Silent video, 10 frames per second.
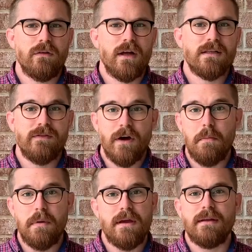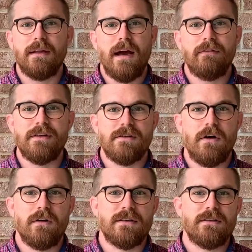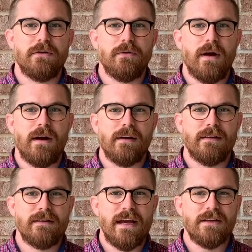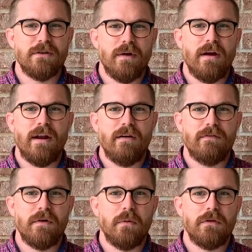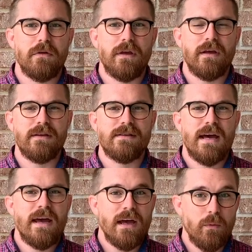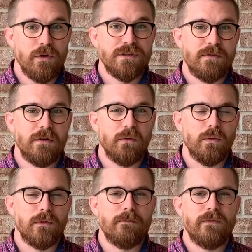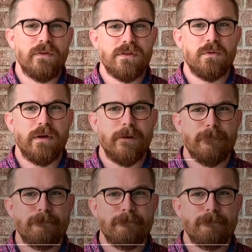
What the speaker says: Lots of upbeat, lively songs to dance around and have fun with your kids and worship the Lord this week.